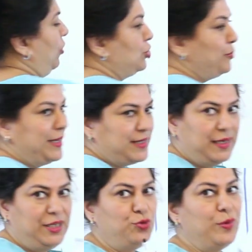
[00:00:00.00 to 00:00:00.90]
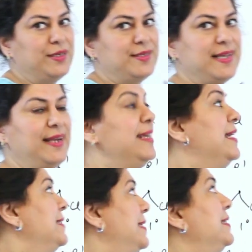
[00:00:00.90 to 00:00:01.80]
automatically, you understand,
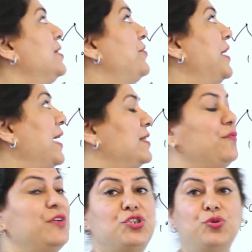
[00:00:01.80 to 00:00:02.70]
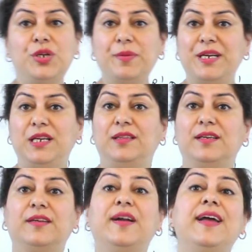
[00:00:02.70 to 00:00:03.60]
since it reacted with sodium and
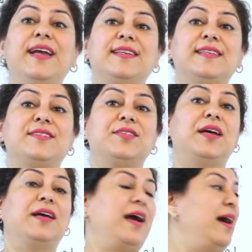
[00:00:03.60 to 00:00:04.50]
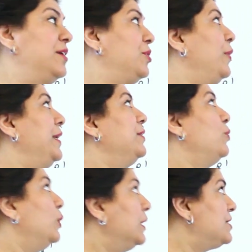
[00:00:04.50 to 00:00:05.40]
ether, it is undergoing
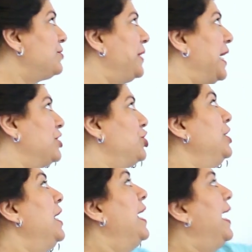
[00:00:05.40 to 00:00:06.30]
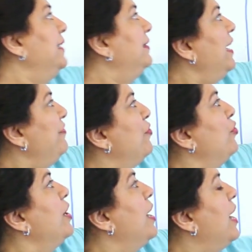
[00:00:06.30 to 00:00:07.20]
the Wurtz reaction, and therefore